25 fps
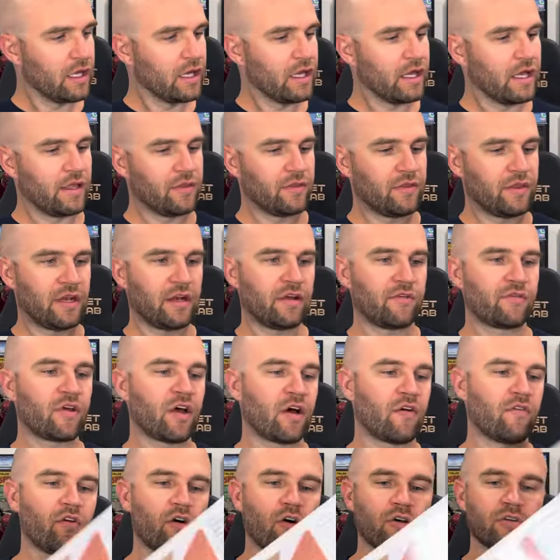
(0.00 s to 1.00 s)
and then I've
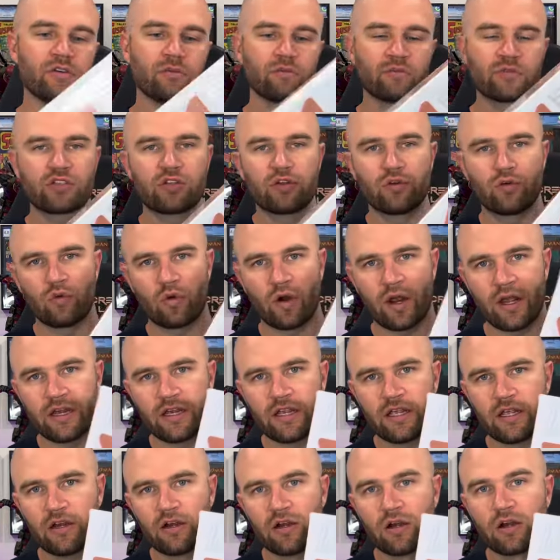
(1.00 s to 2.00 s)
got Volume two right
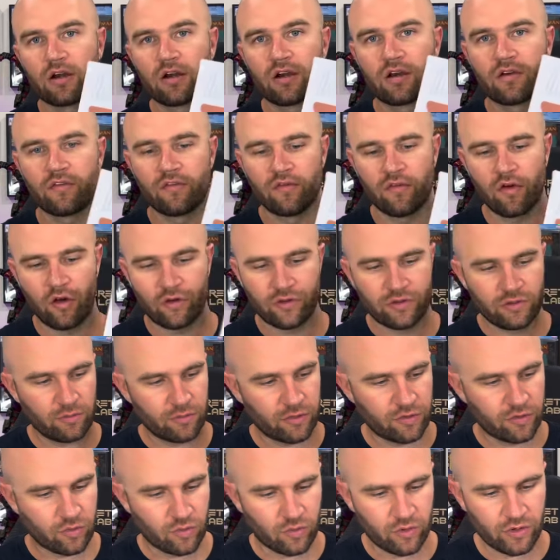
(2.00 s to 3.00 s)
here. Volume
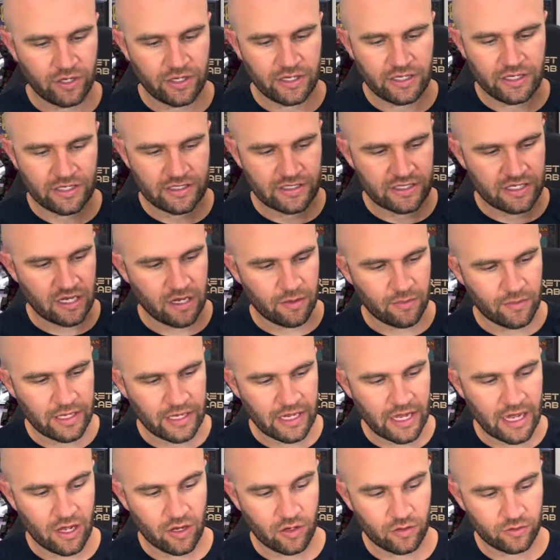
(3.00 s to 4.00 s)
three is coming
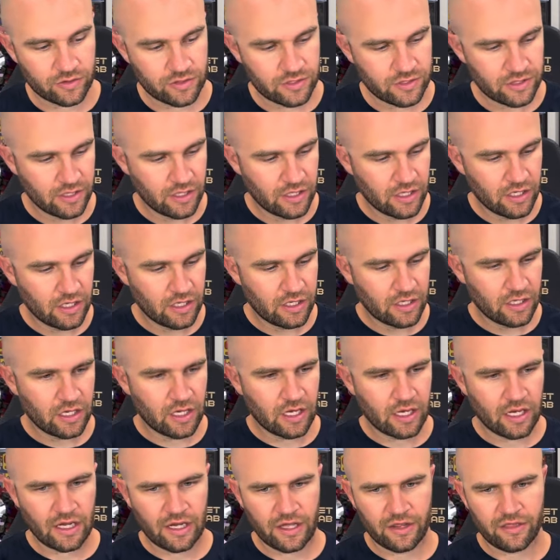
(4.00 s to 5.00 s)
out,
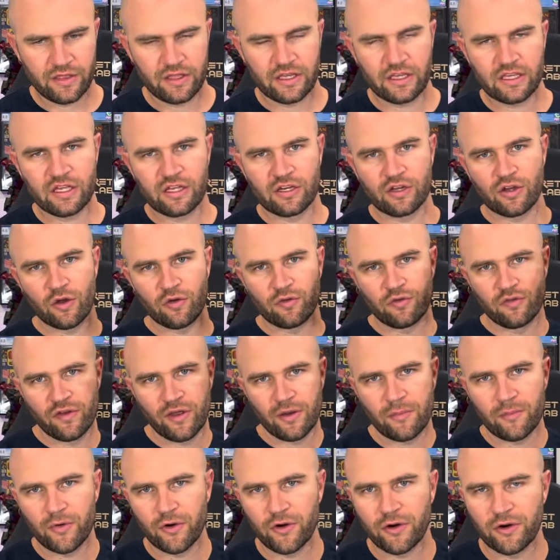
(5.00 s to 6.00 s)
uh, I think, in
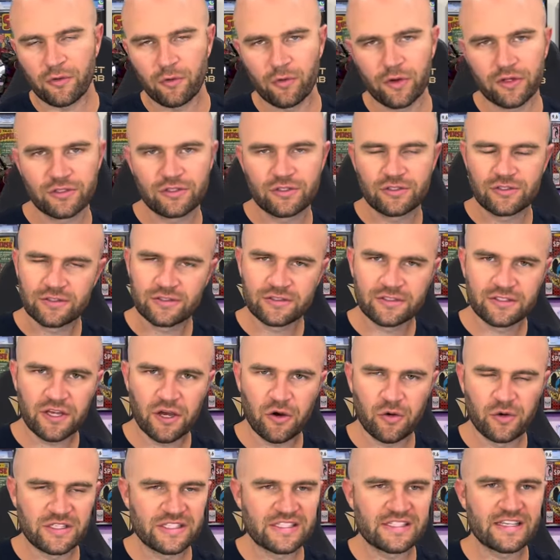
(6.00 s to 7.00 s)
November, which
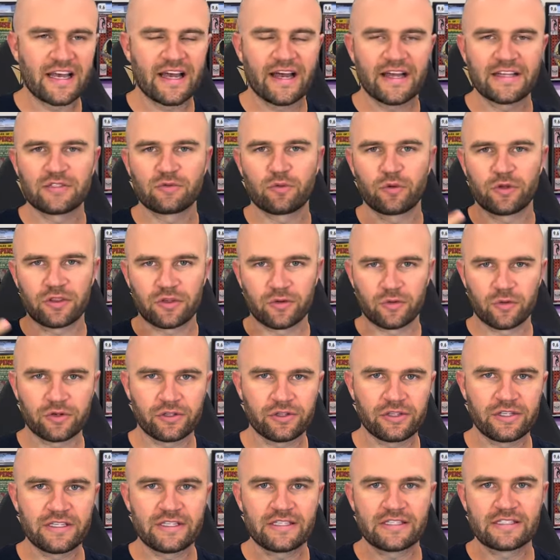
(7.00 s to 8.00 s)
coincides with the
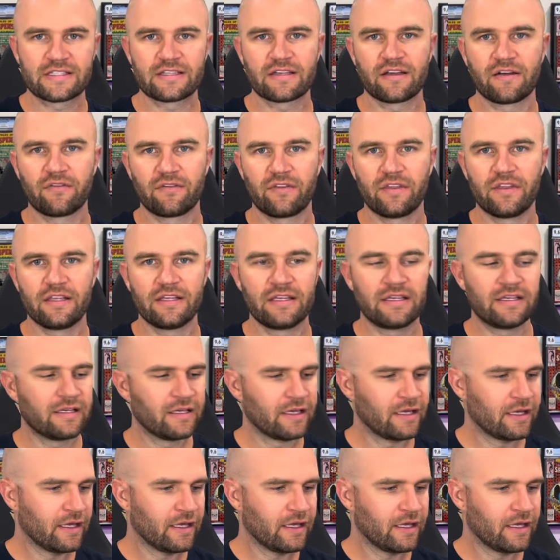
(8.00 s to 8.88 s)
release of the